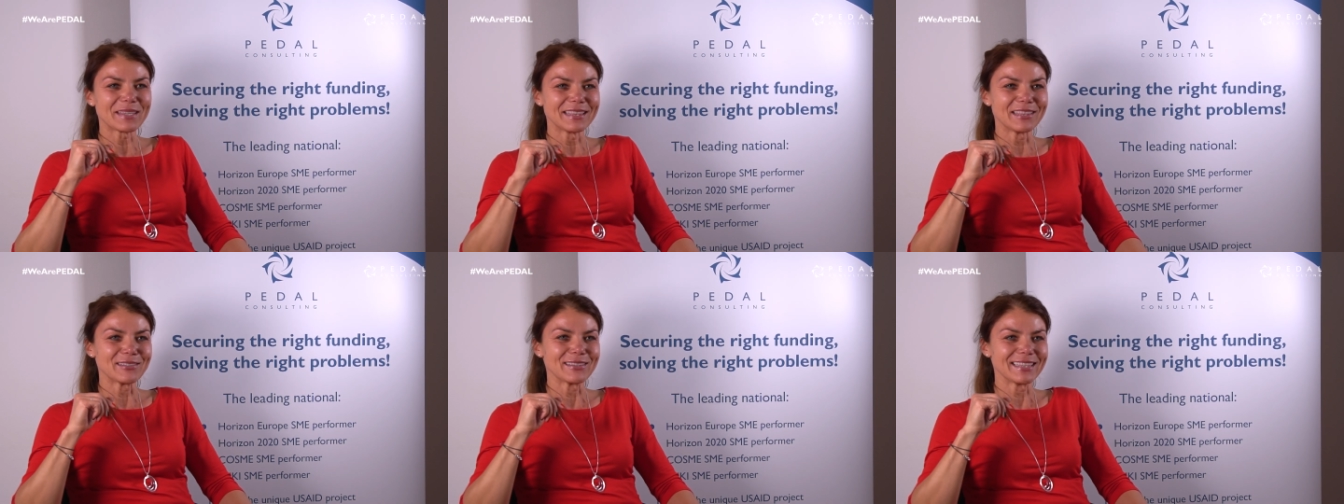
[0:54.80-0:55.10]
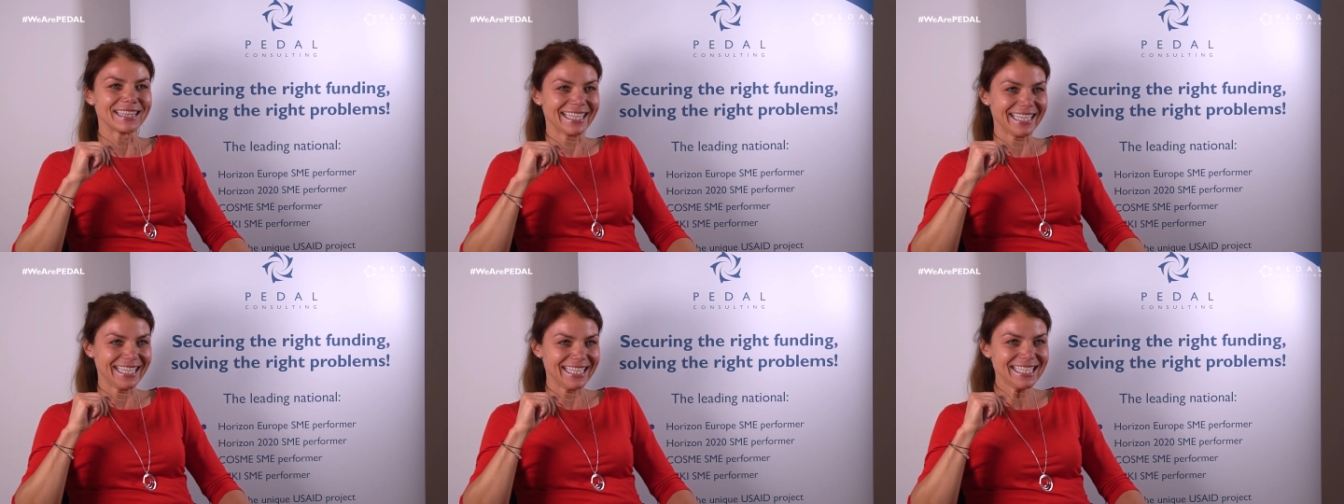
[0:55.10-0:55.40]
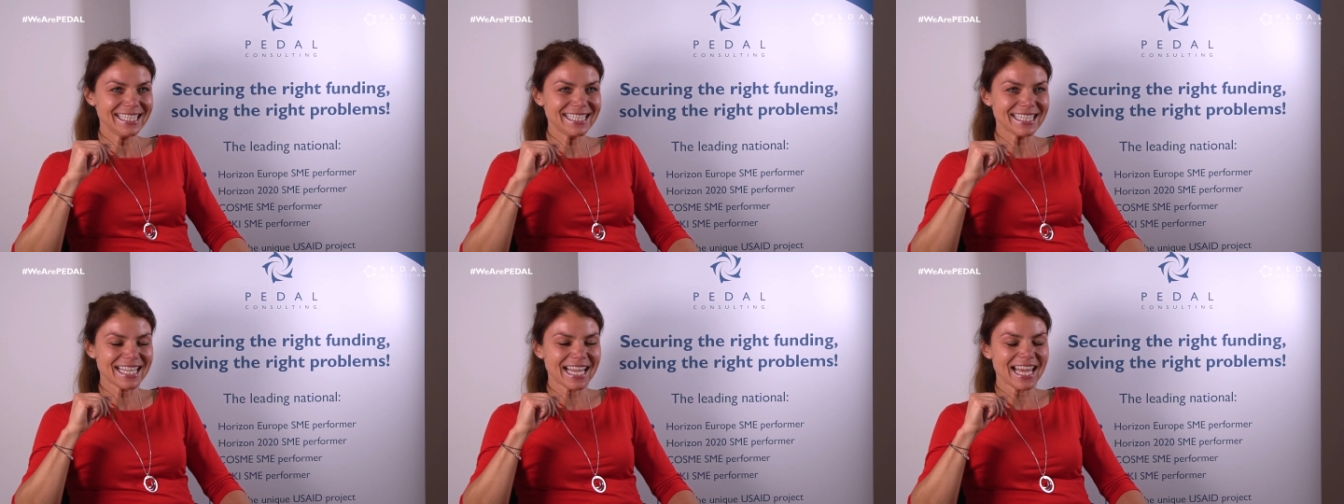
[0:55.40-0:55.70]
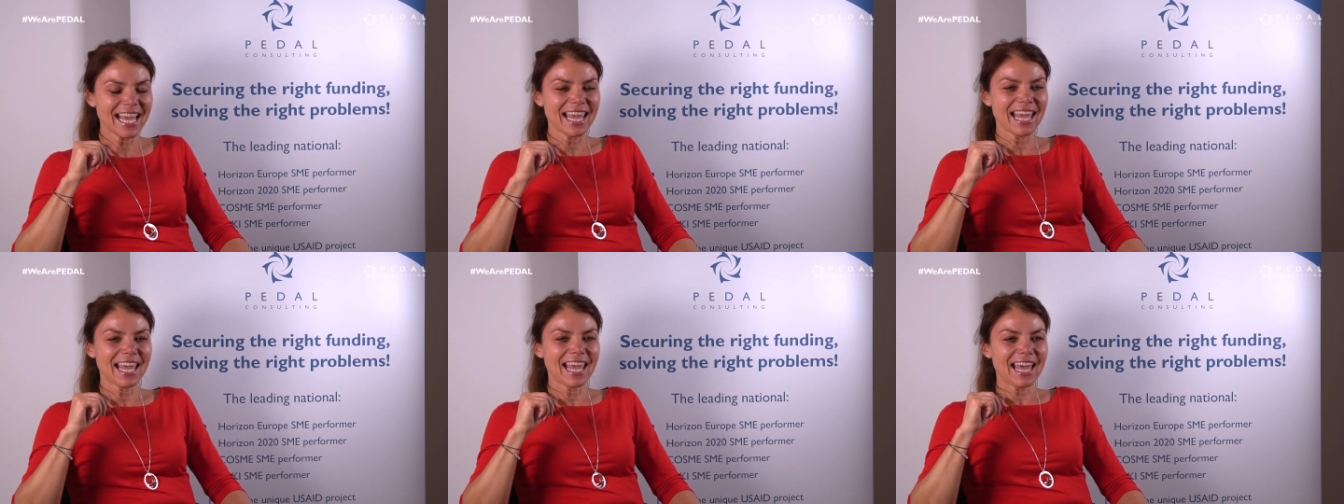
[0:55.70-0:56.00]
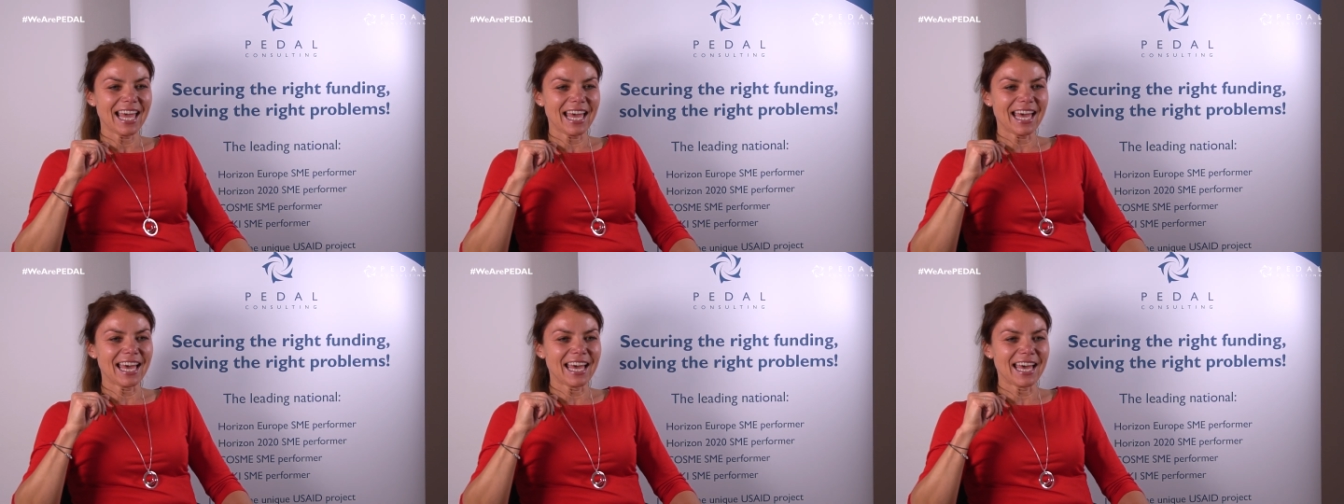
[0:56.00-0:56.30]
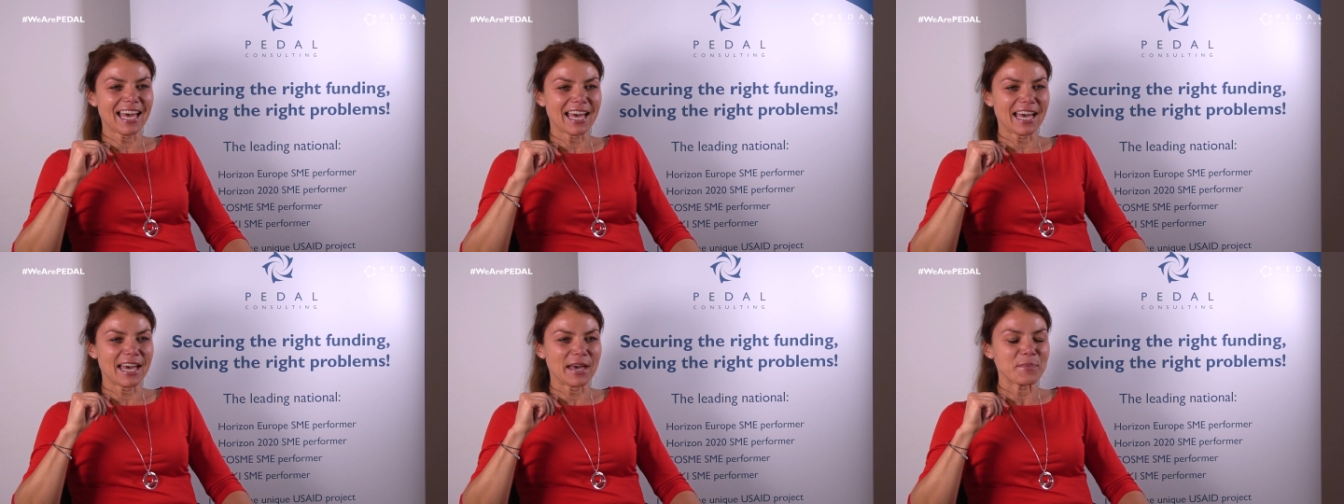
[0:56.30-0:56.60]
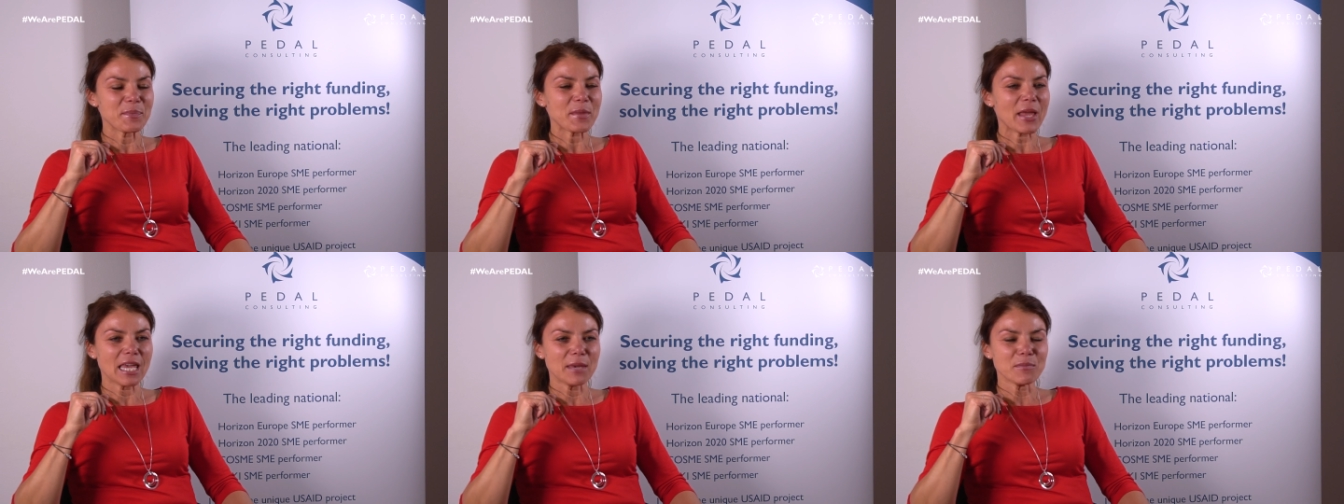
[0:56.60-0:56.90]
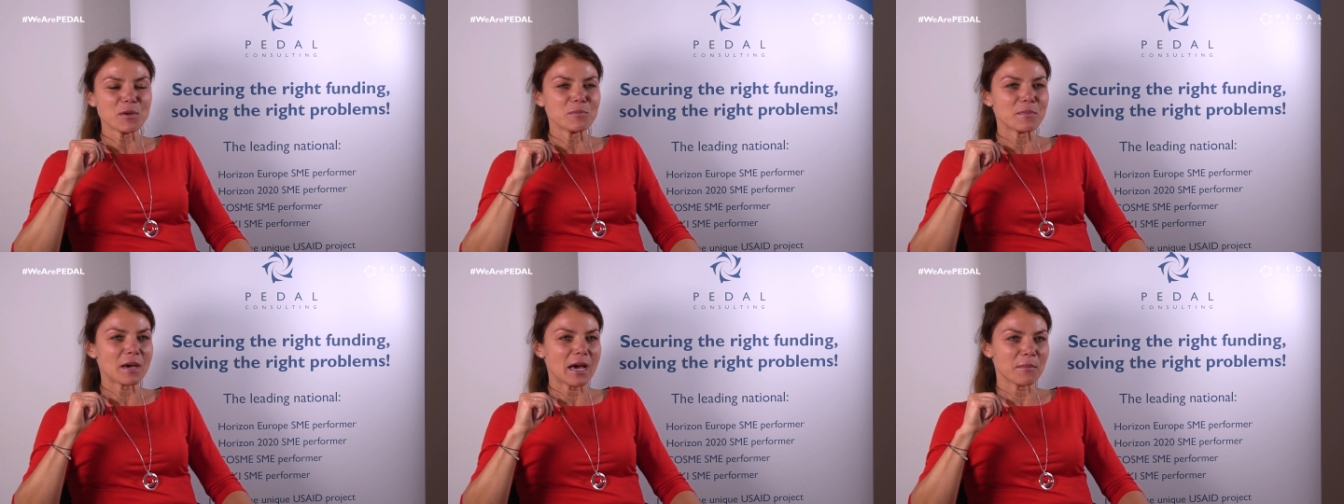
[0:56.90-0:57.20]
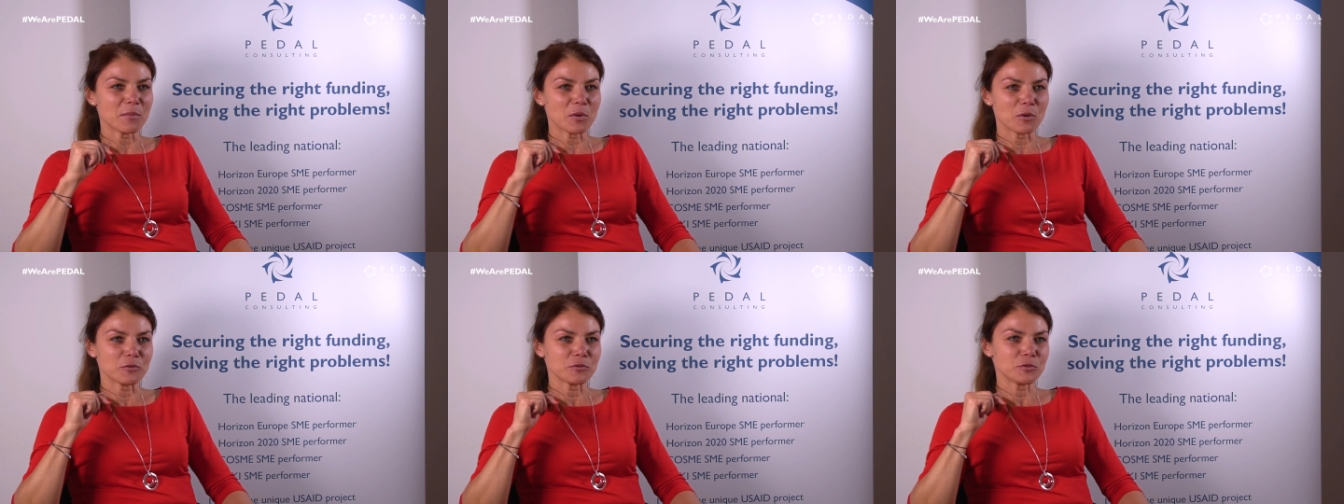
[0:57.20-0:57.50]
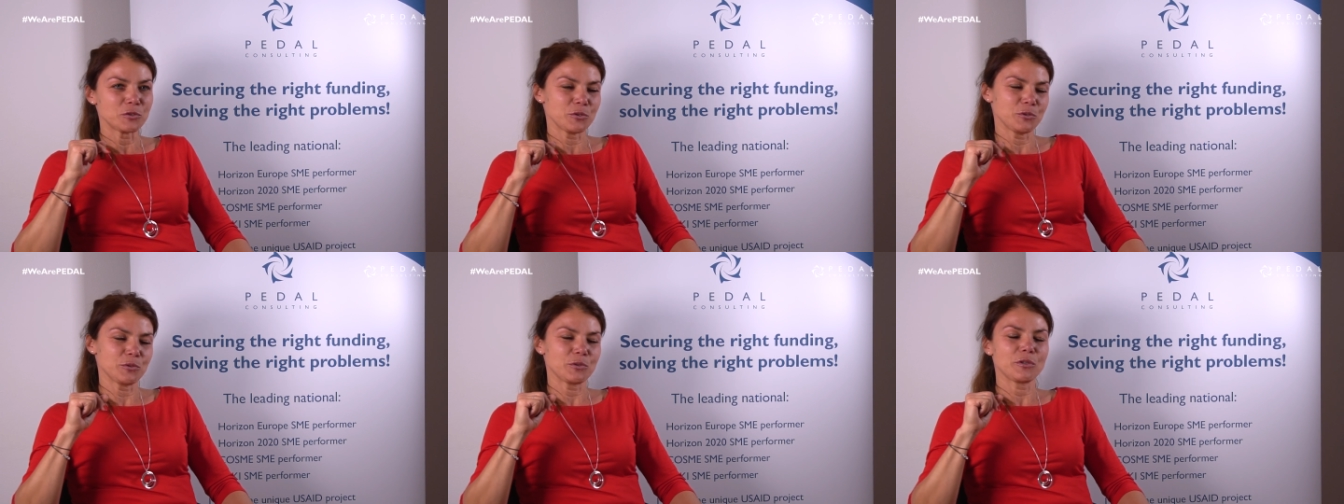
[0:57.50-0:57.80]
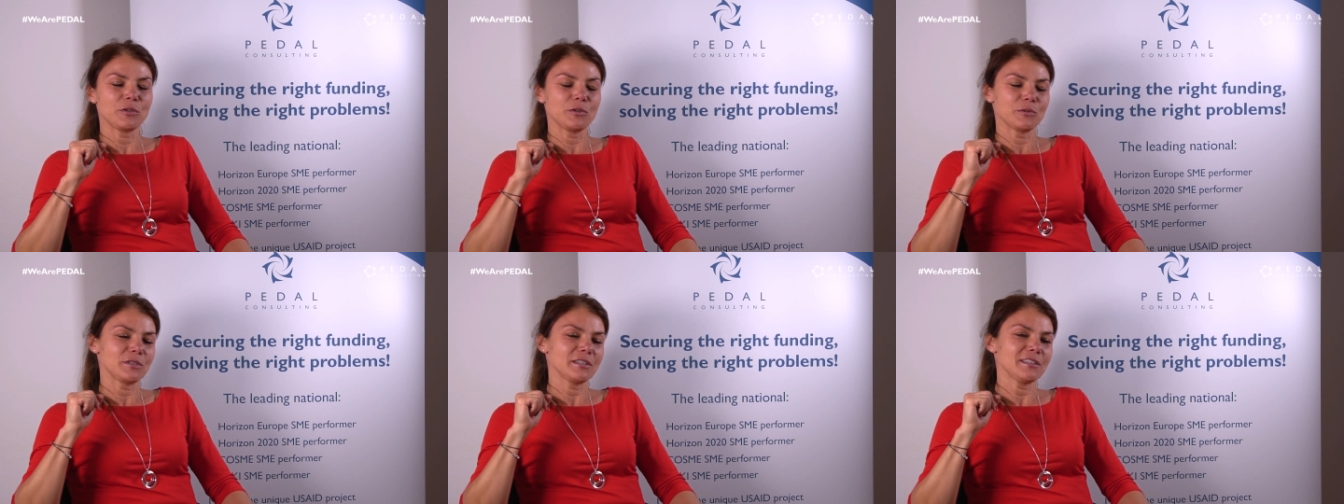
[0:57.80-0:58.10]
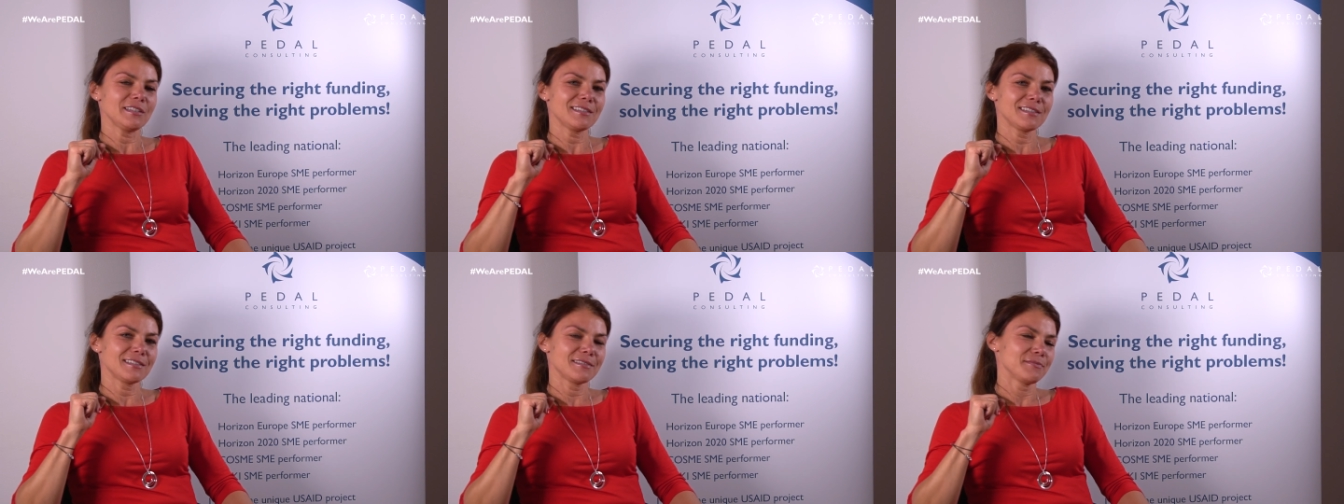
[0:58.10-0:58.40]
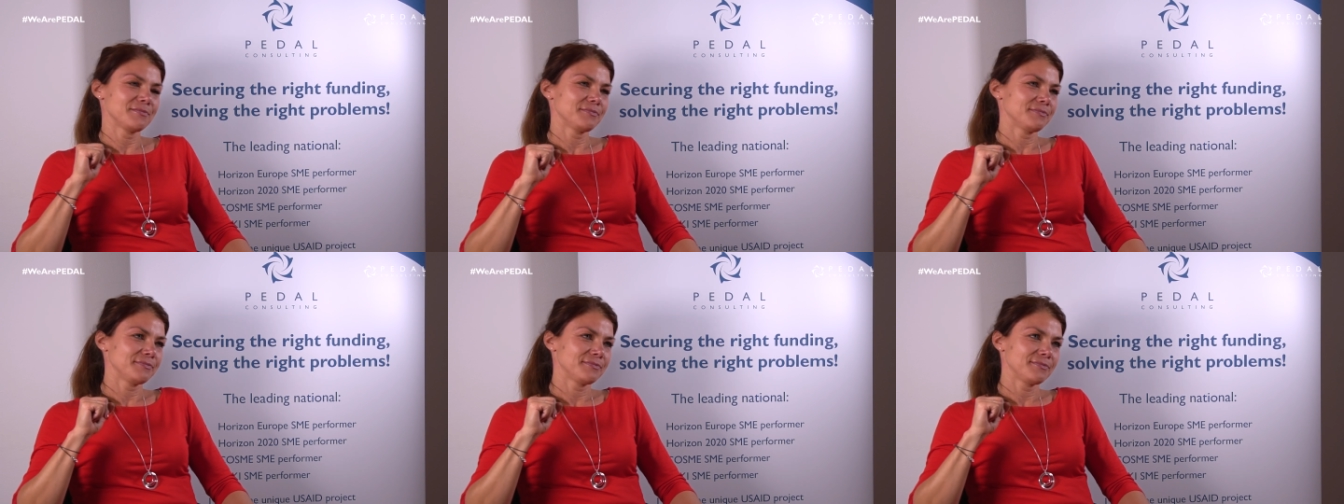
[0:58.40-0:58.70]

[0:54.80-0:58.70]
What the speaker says: but not least, I'm a mom of two cuties.